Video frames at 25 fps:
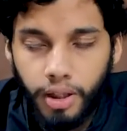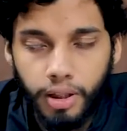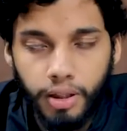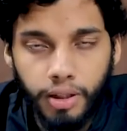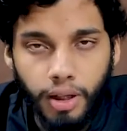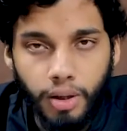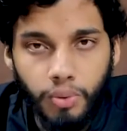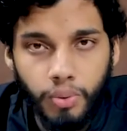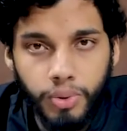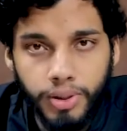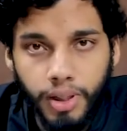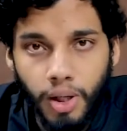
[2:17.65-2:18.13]

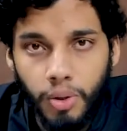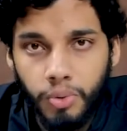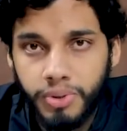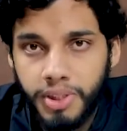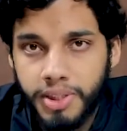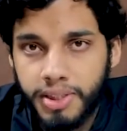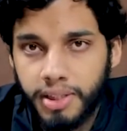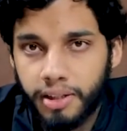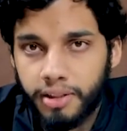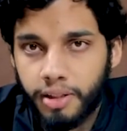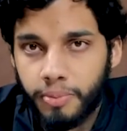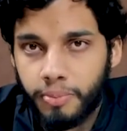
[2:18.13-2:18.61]
Now without
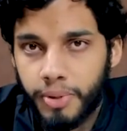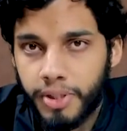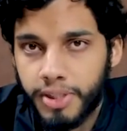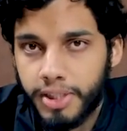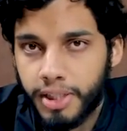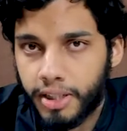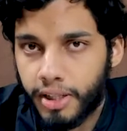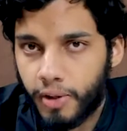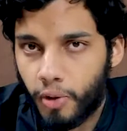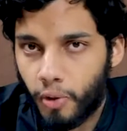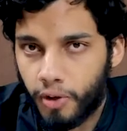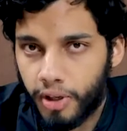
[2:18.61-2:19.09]
this
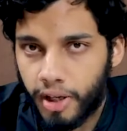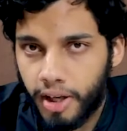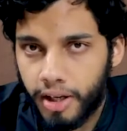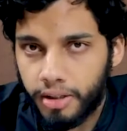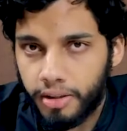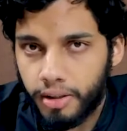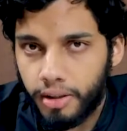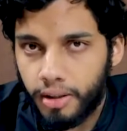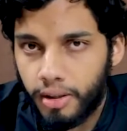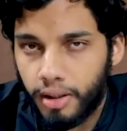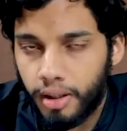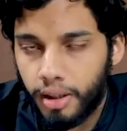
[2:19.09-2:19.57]
100%
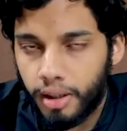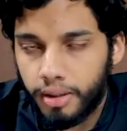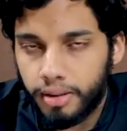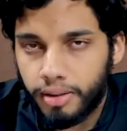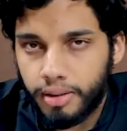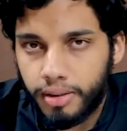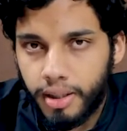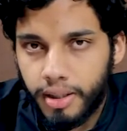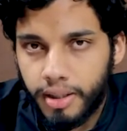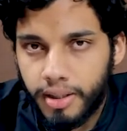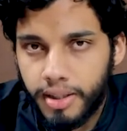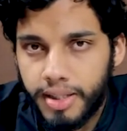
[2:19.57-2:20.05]
contact,
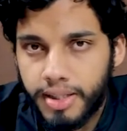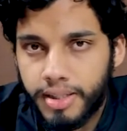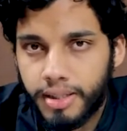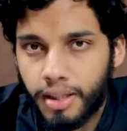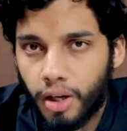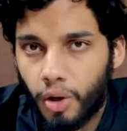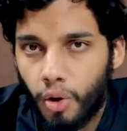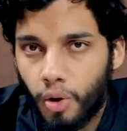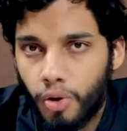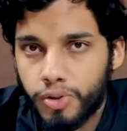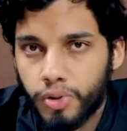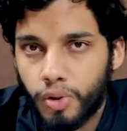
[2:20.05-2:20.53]
there is a
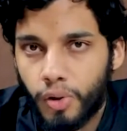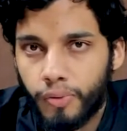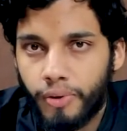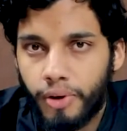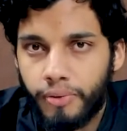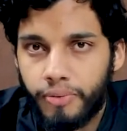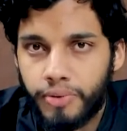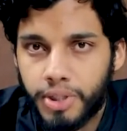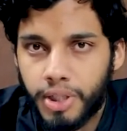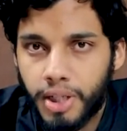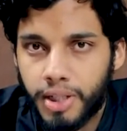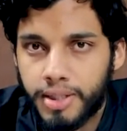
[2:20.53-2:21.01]
loss of
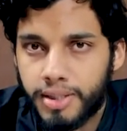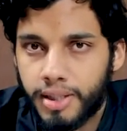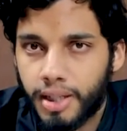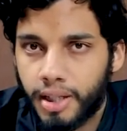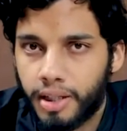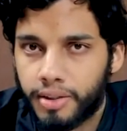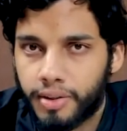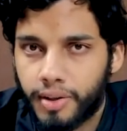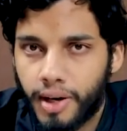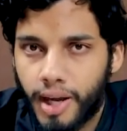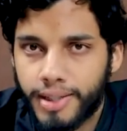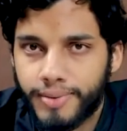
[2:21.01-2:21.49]
efficiency
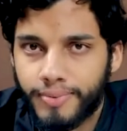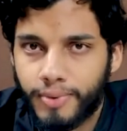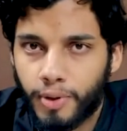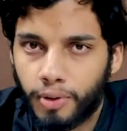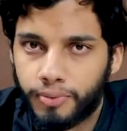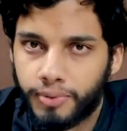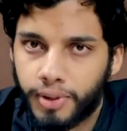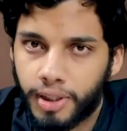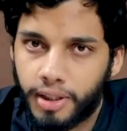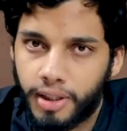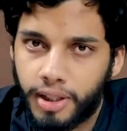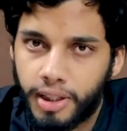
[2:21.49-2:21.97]
in transfer
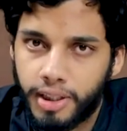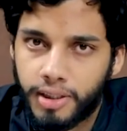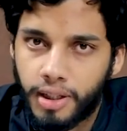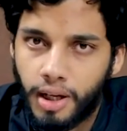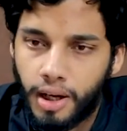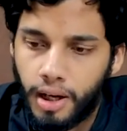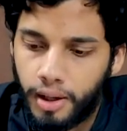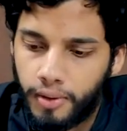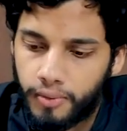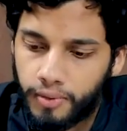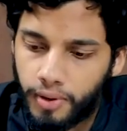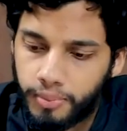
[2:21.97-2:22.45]
of the heat
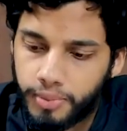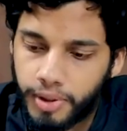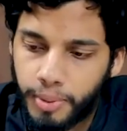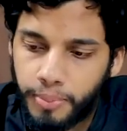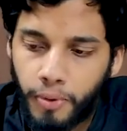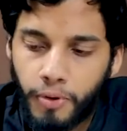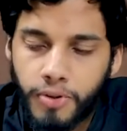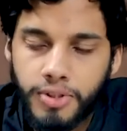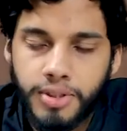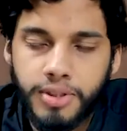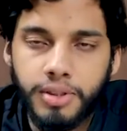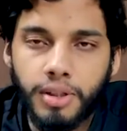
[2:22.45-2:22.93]
from the
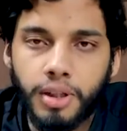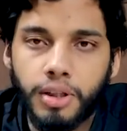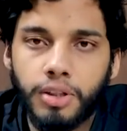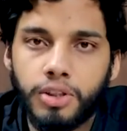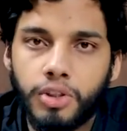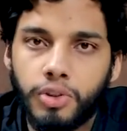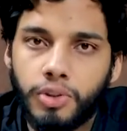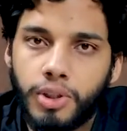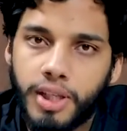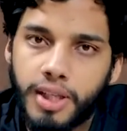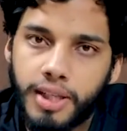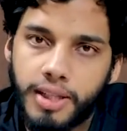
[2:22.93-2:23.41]
processor
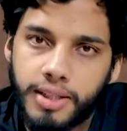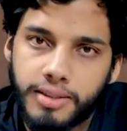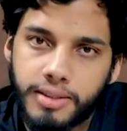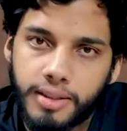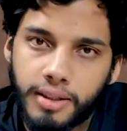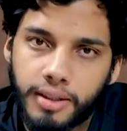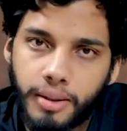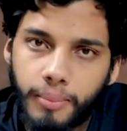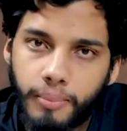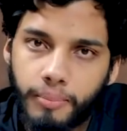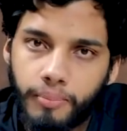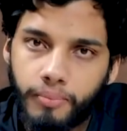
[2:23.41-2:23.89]
to the
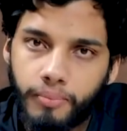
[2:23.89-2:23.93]
heatsink.